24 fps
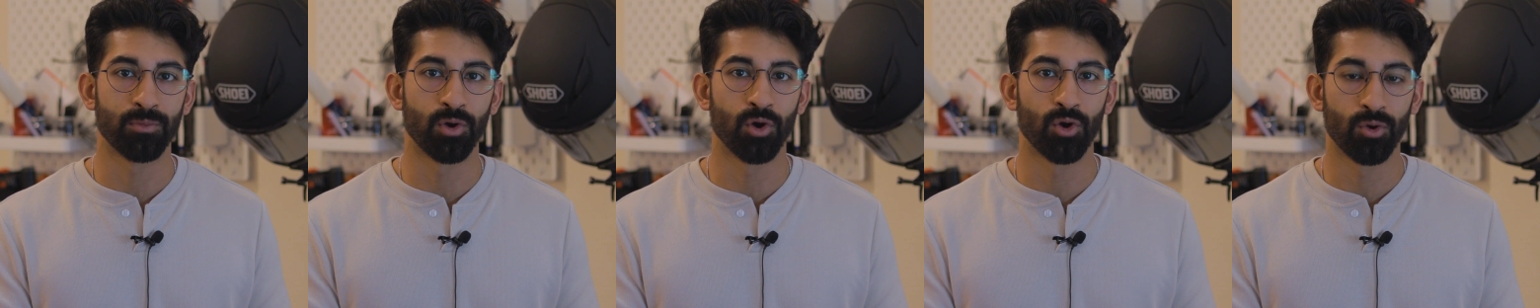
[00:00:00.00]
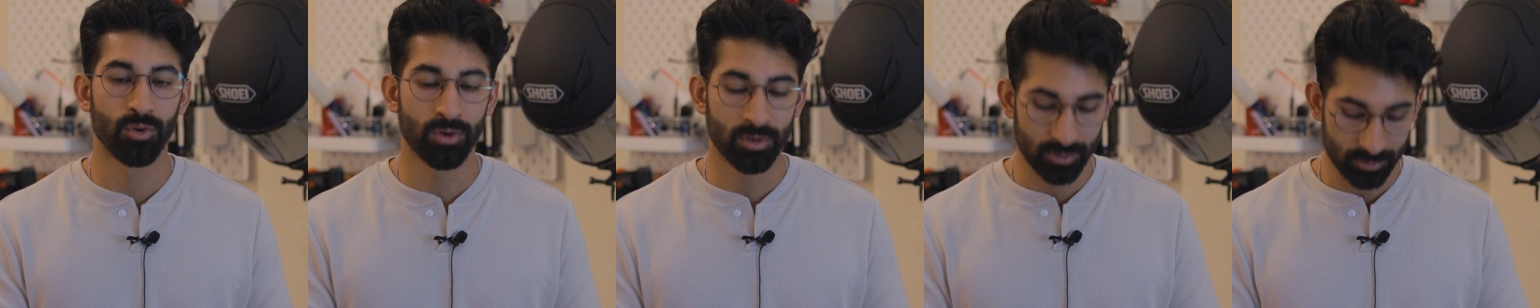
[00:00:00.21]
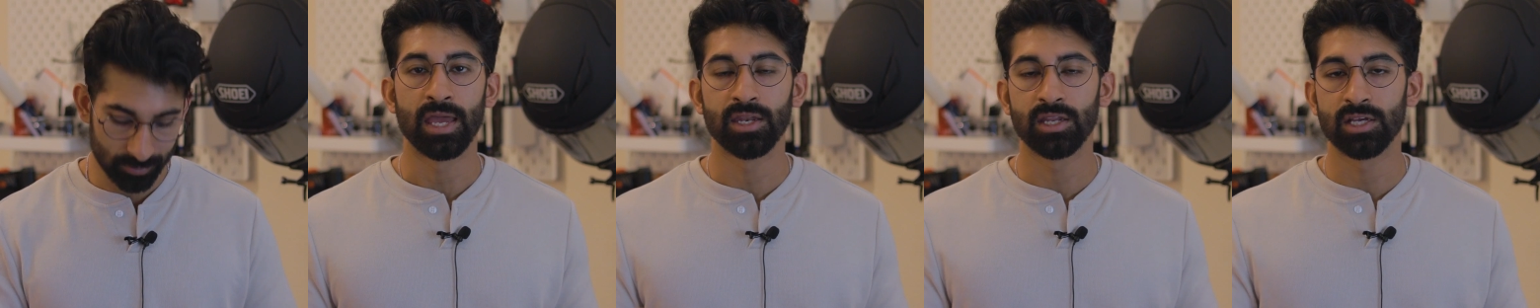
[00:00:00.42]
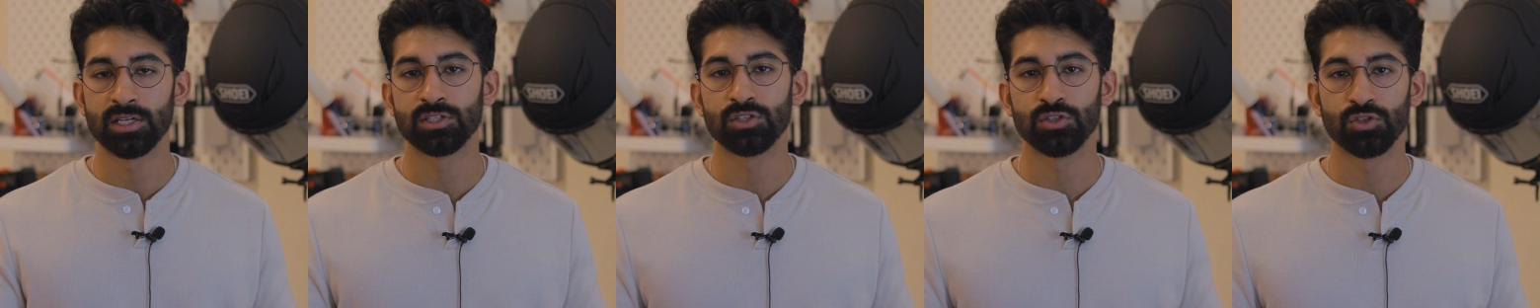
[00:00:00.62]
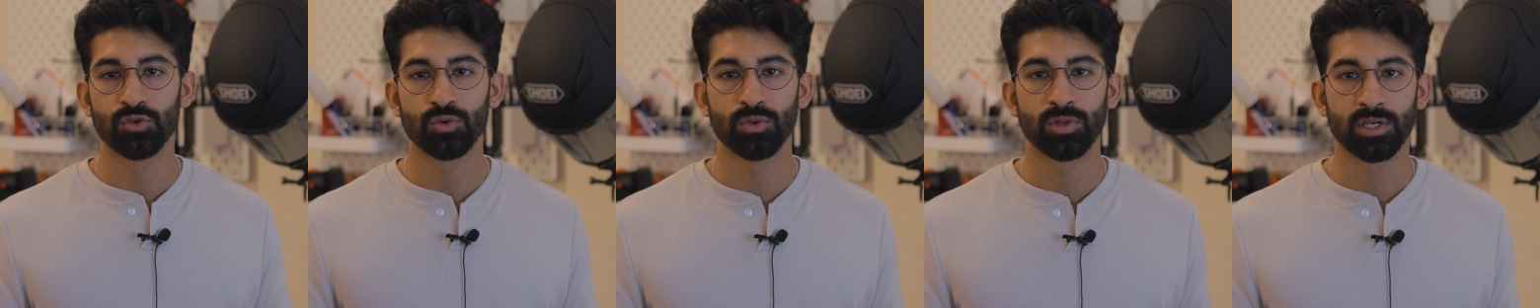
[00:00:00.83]
mode and
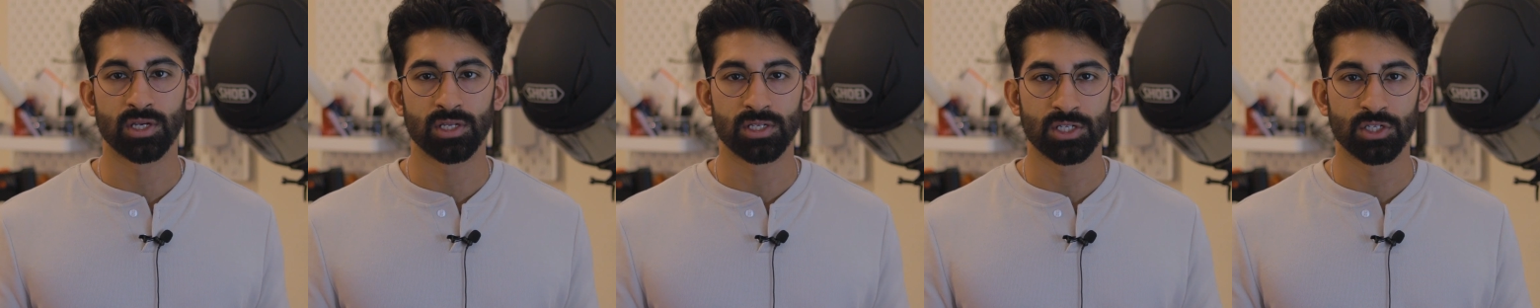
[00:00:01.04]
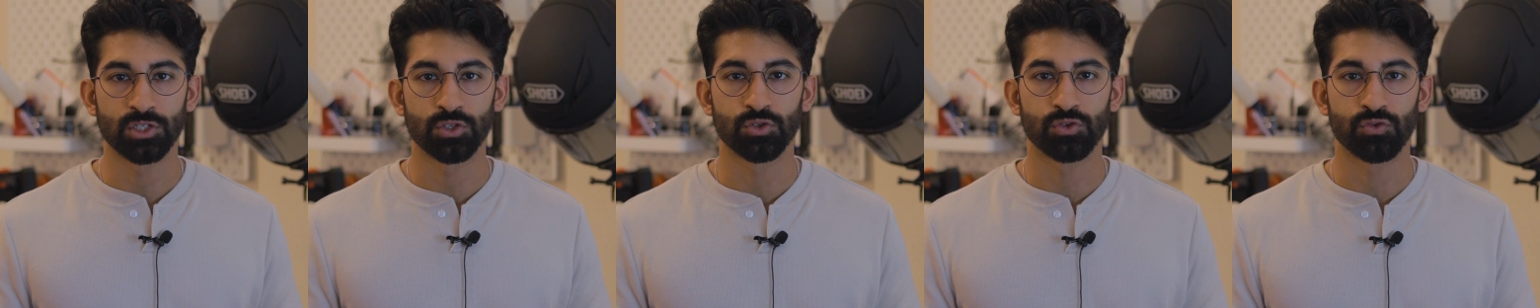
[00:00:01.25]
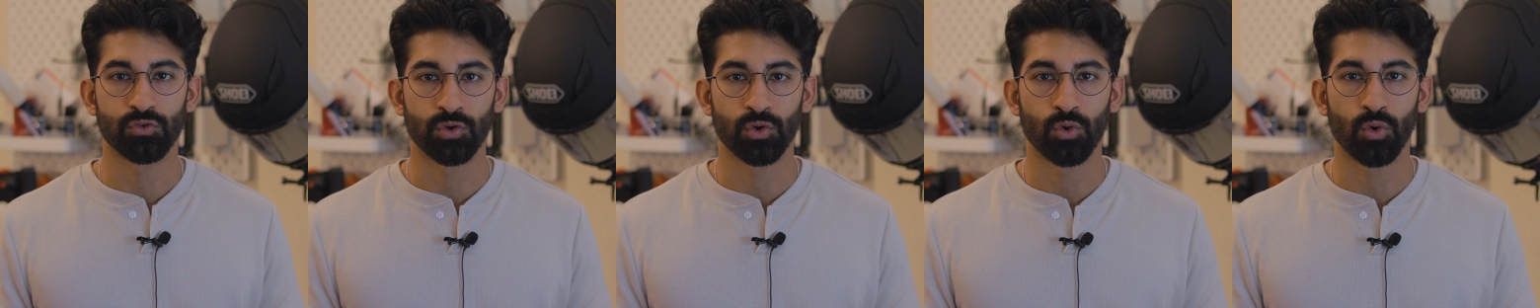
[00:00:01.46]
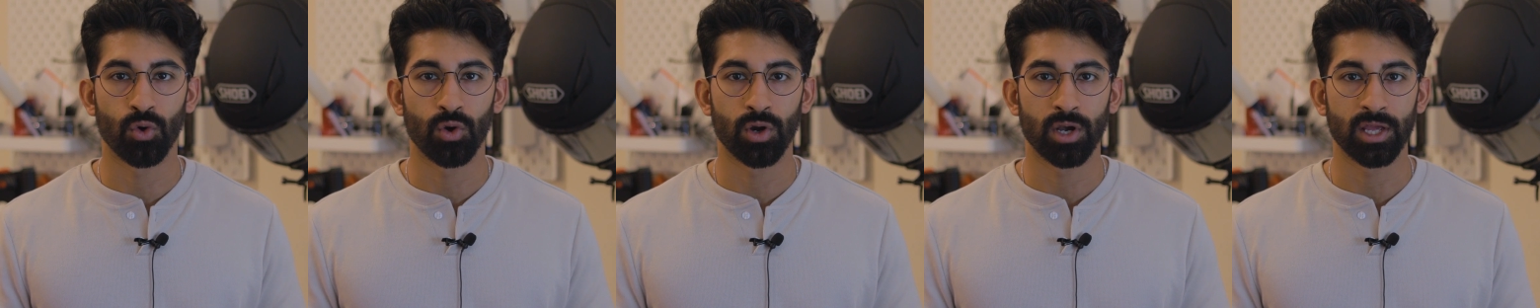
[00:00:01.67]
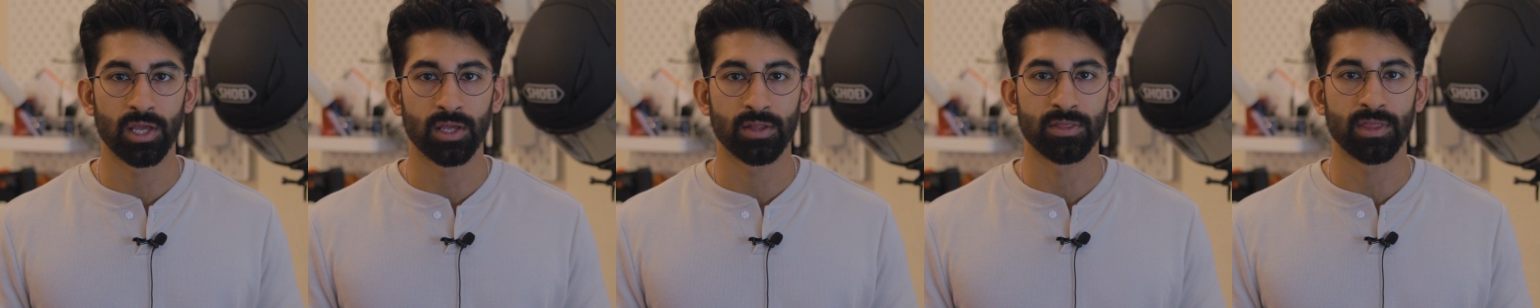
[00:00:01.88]
doesn't do the continuous
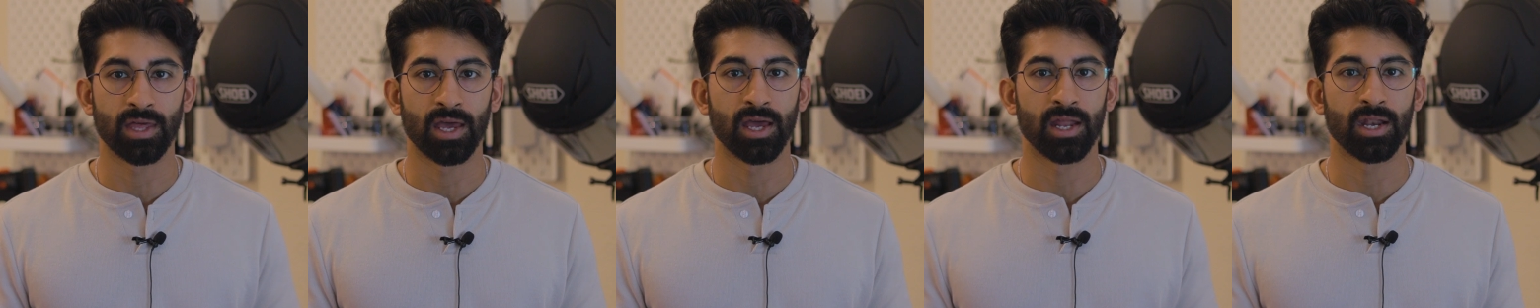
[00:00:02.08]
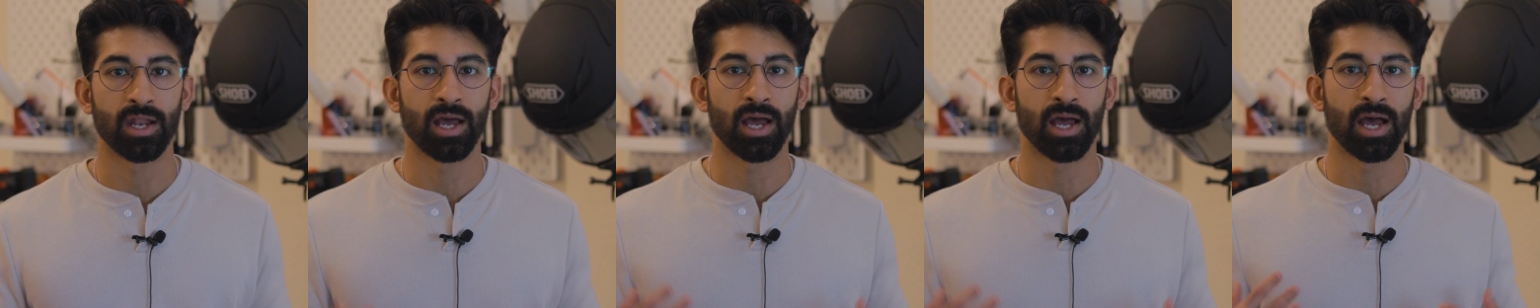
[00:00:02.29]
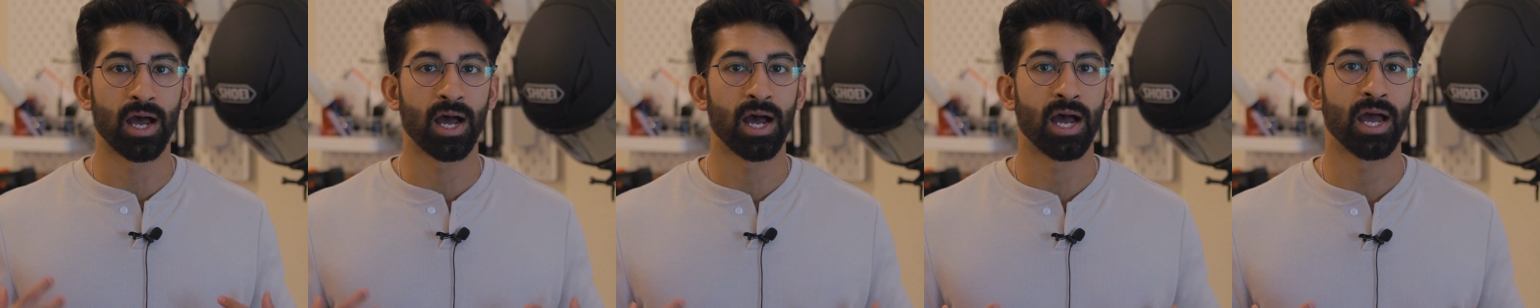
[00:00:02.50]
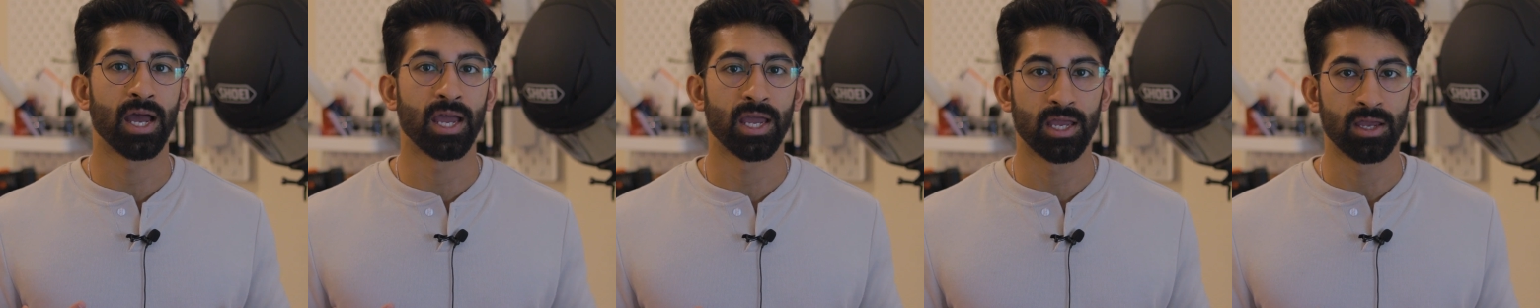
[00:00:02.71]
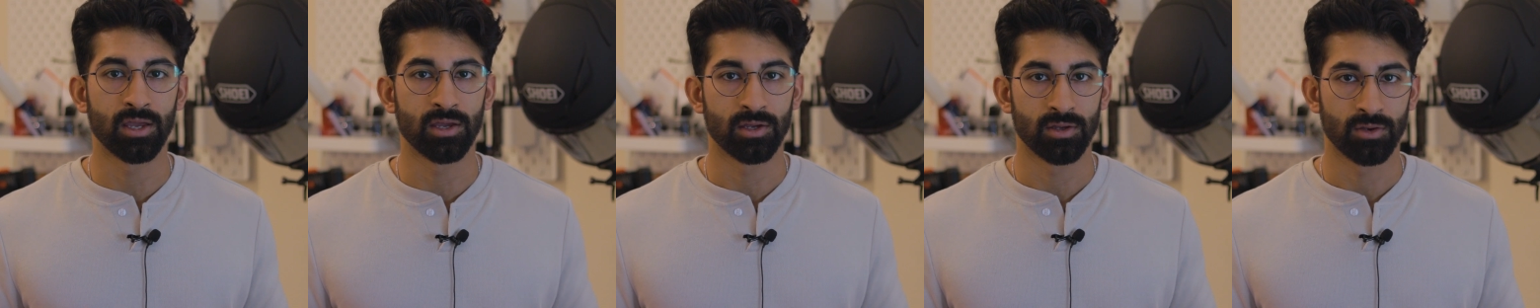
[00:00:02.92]
recording that
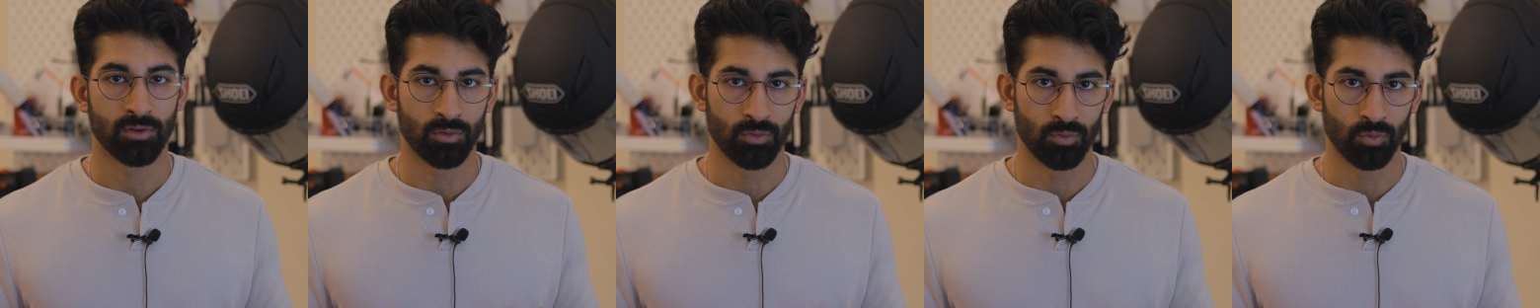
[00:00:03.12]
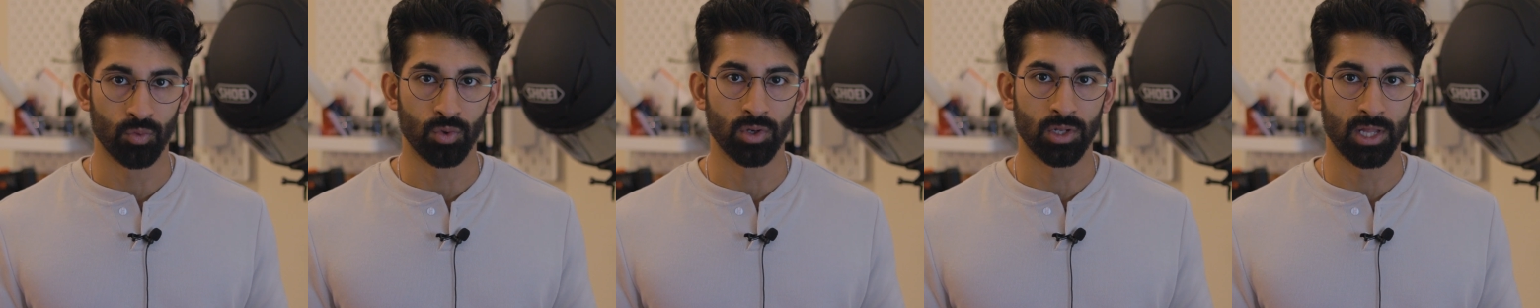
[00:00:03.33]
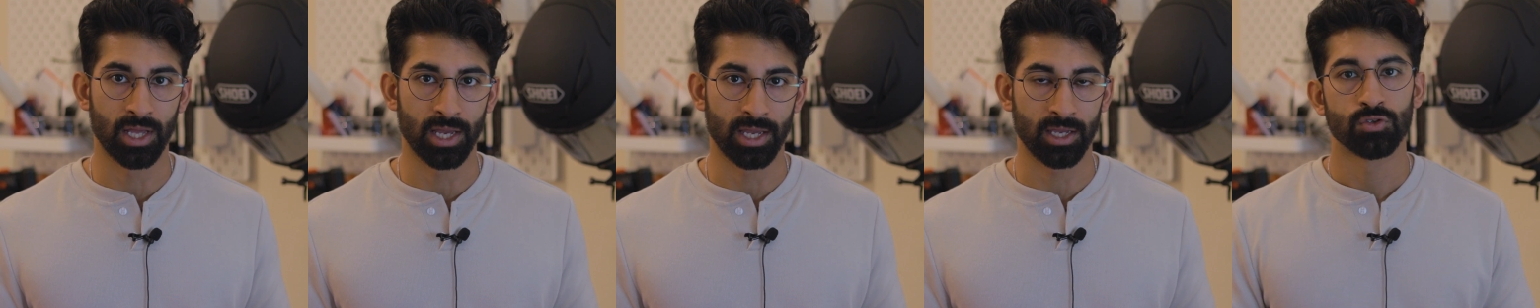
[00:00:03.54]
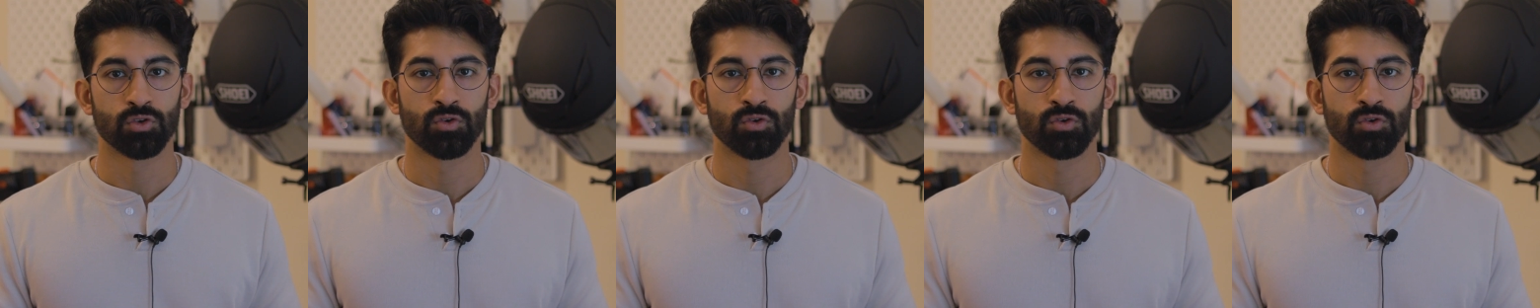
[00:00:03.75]
I would like.